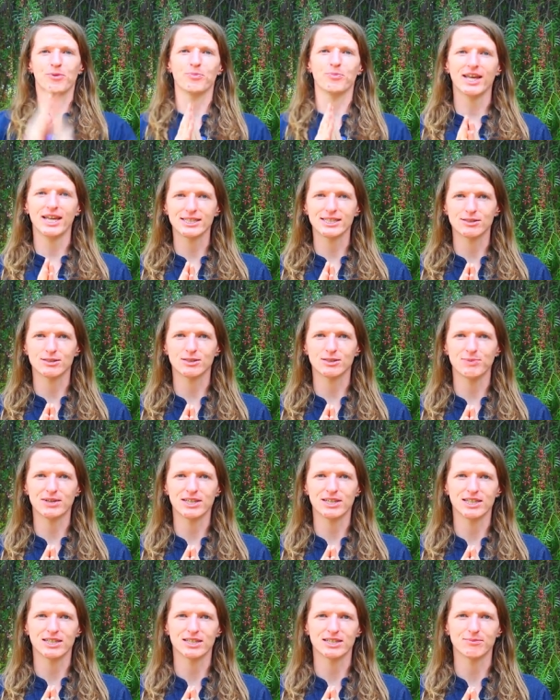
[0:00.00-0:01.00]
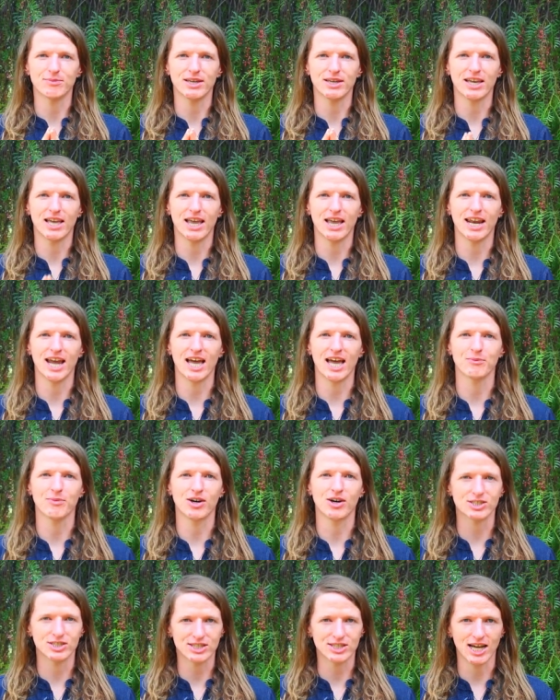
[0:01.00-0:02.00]
the plants are speaking to me, and I am
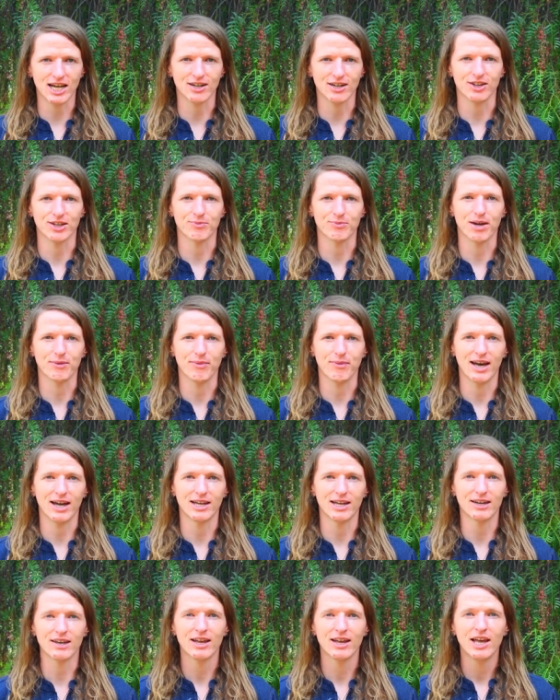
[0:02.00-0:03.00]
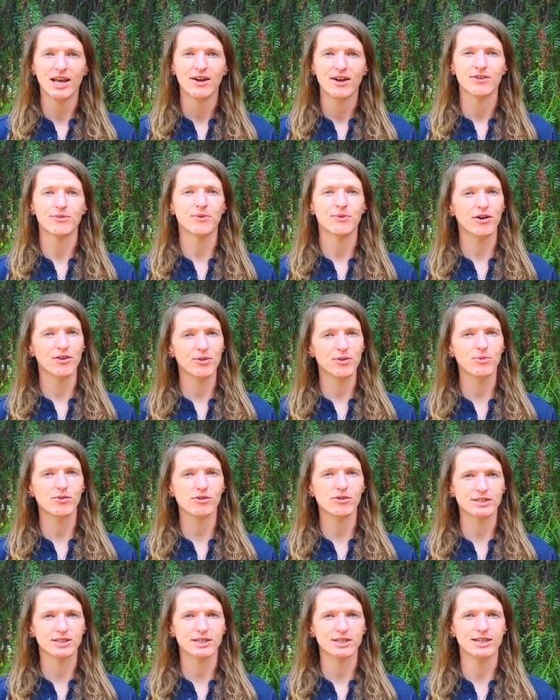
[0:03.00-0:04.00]
unshackling my mind from all the
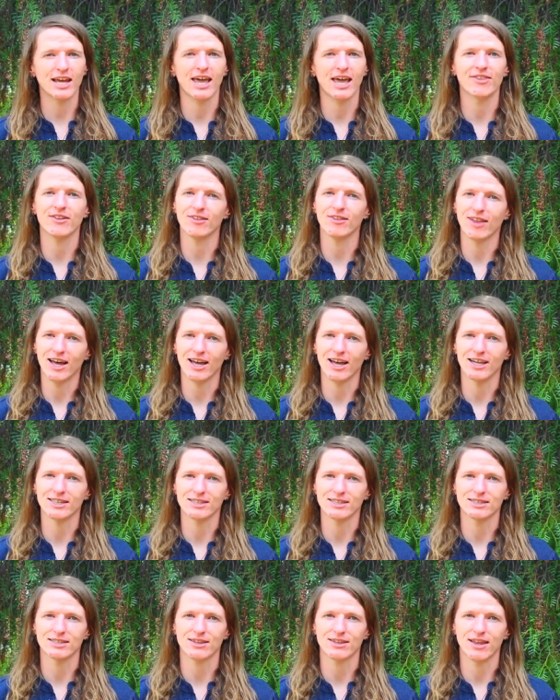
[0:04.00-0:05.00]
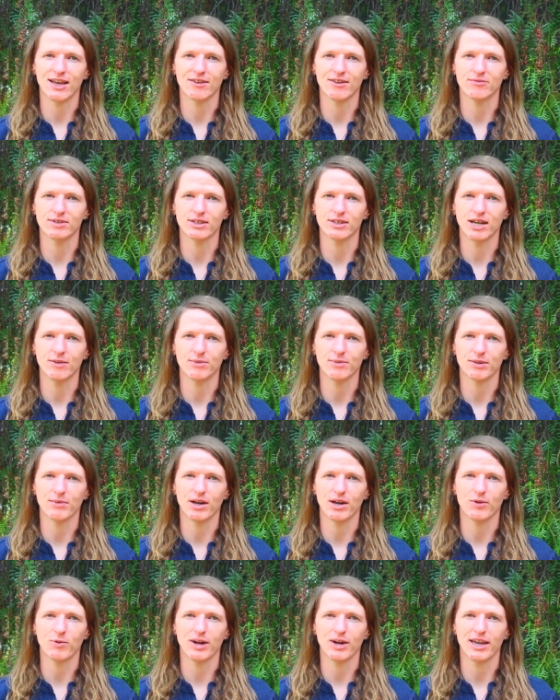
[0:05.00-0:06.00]
bullshit and the lies that have been coming
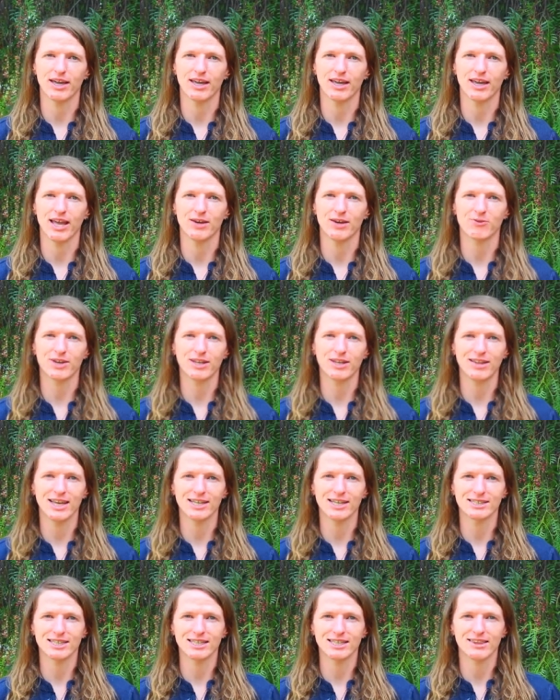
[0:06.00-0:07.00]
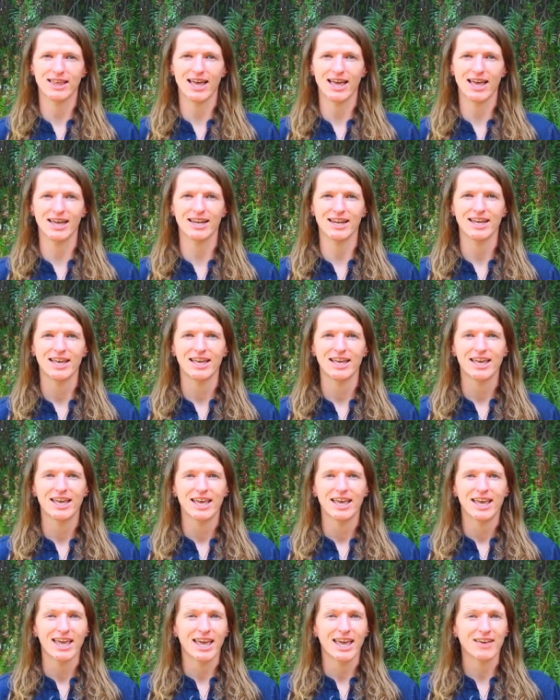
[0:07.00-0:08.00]
my way, and realizing that
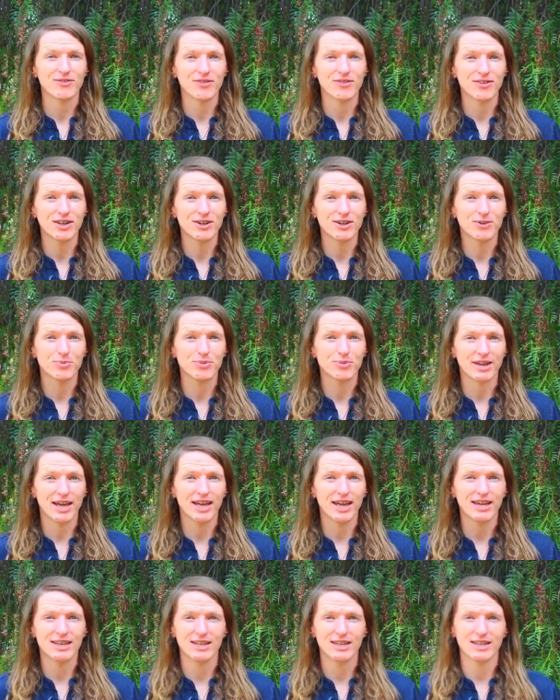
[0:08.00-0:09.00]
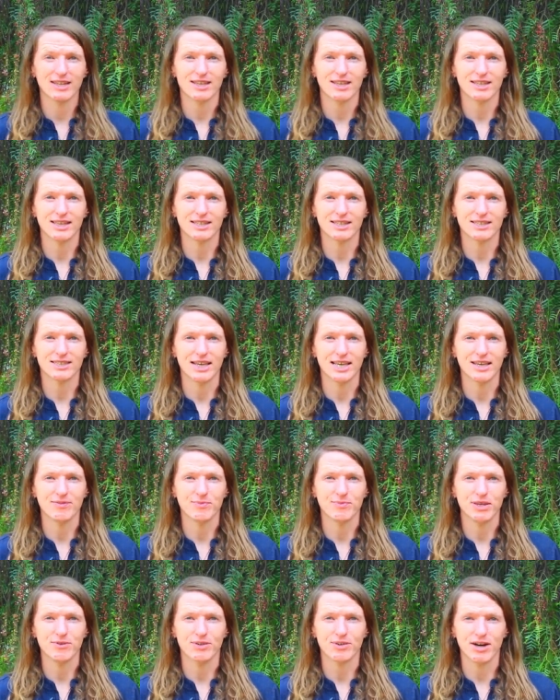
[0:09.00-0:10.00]
if a little plant can
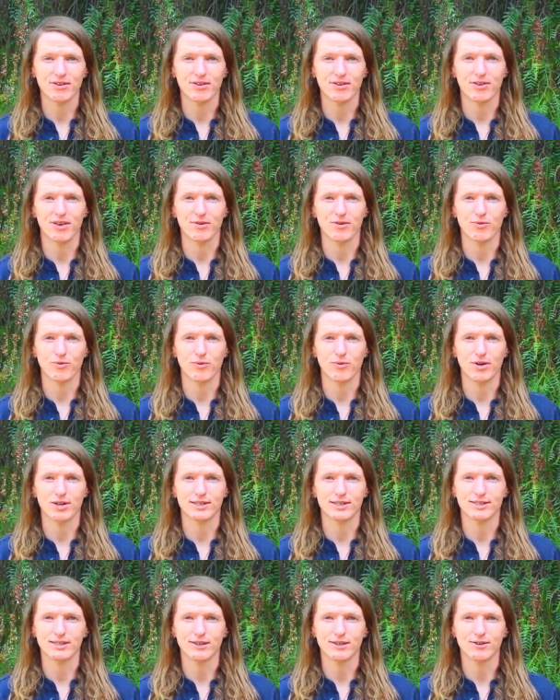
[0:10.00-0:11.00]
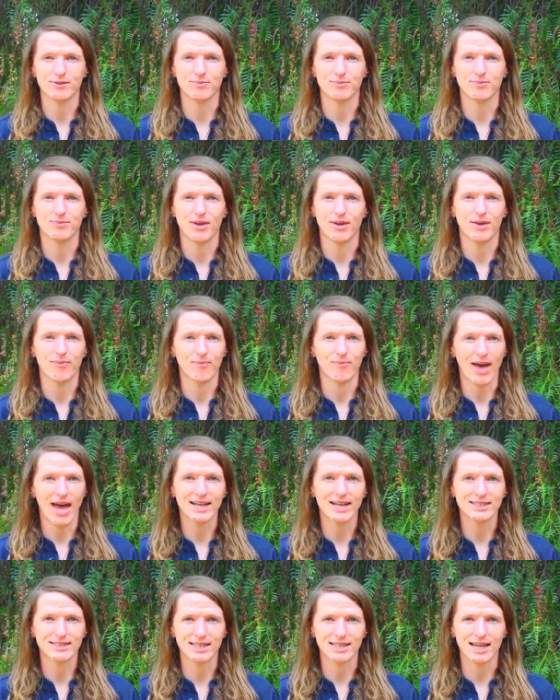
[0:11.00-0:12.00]
save me rather than what some
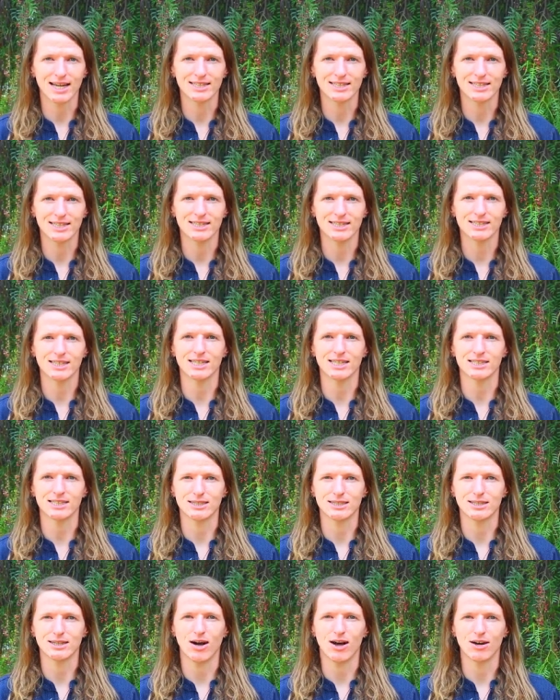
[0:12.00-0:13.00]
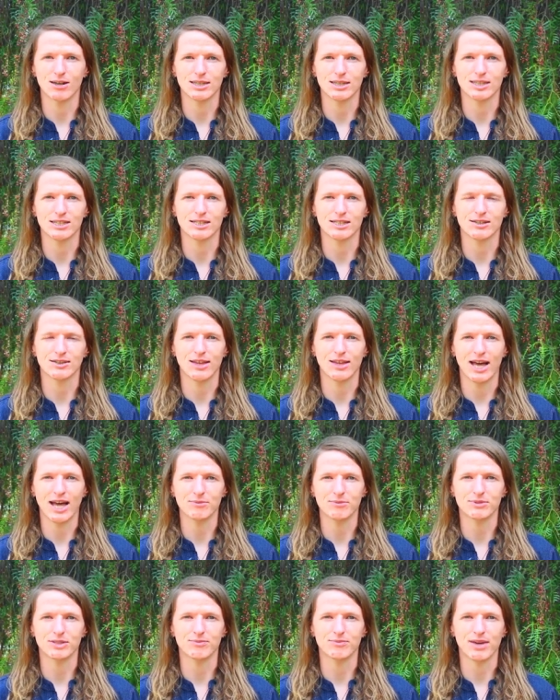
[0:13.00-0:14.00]
mad scientist concocted in a
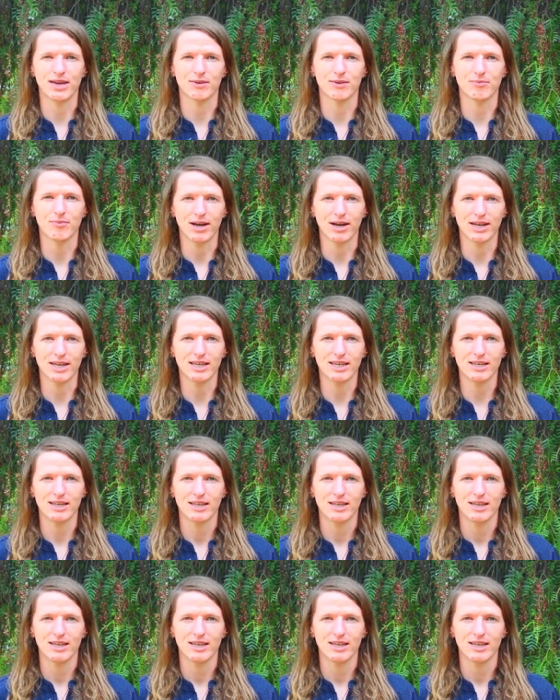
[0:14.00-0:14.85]
lab to make money